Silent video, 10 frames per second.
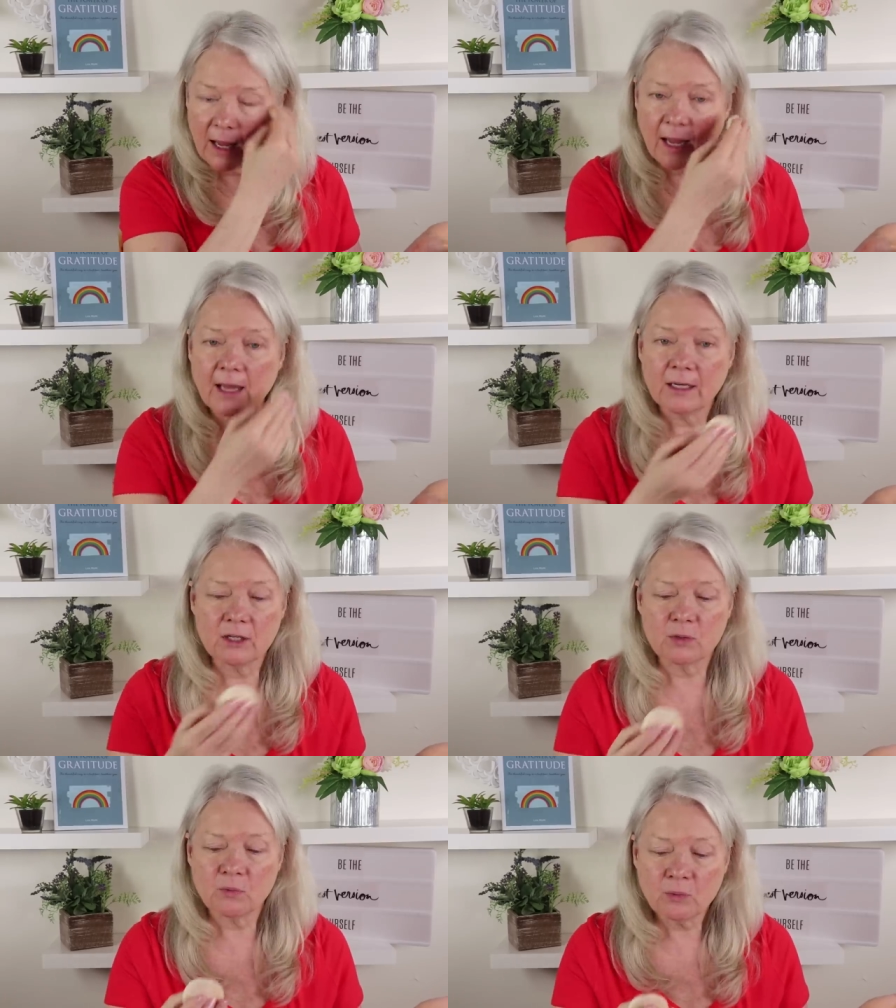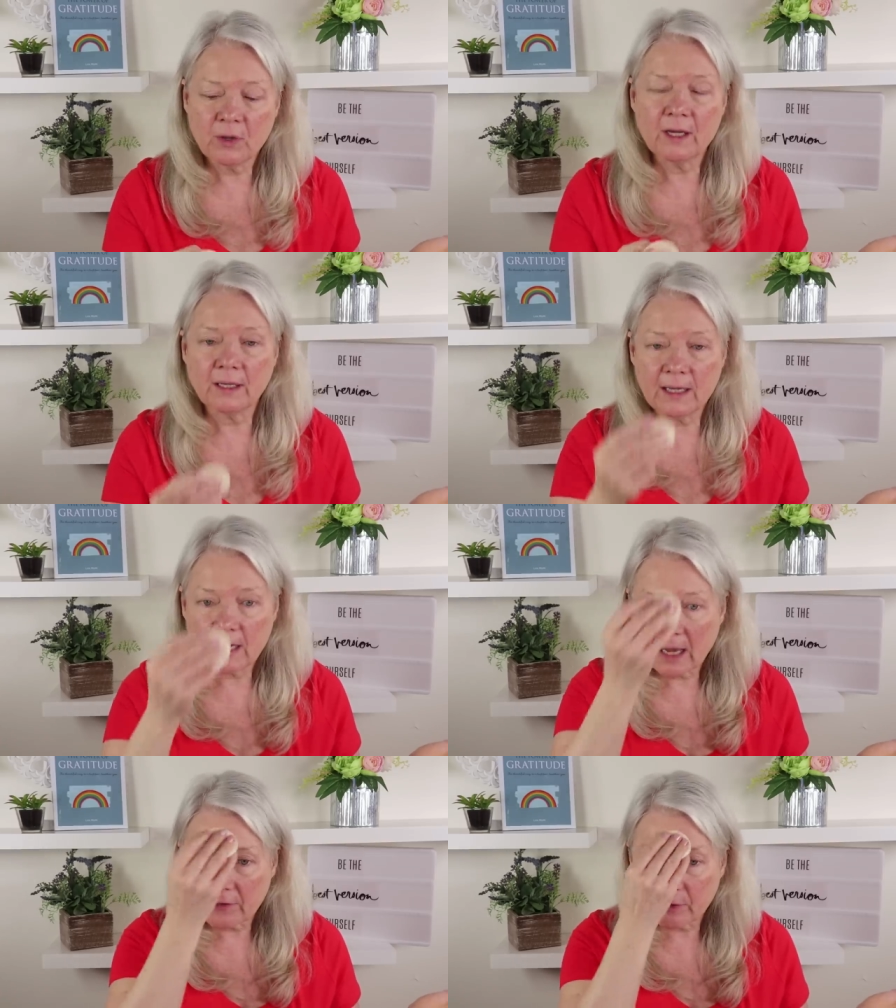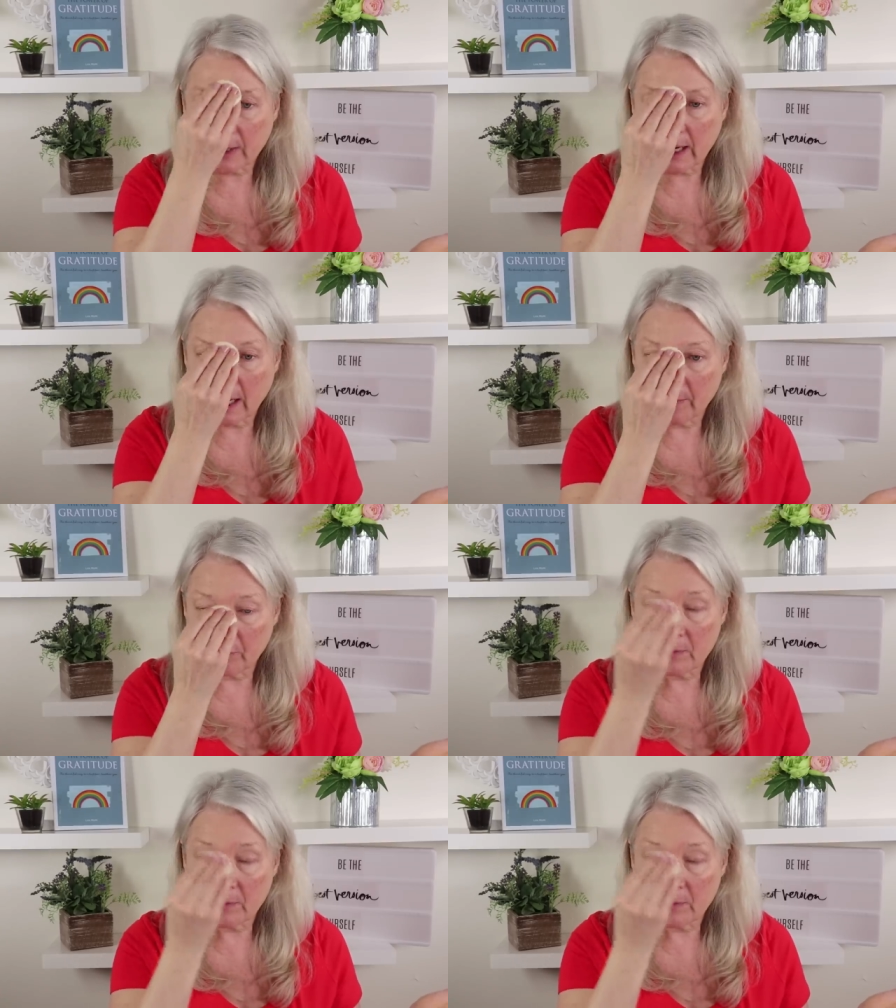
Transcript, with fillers: and it's really covering up.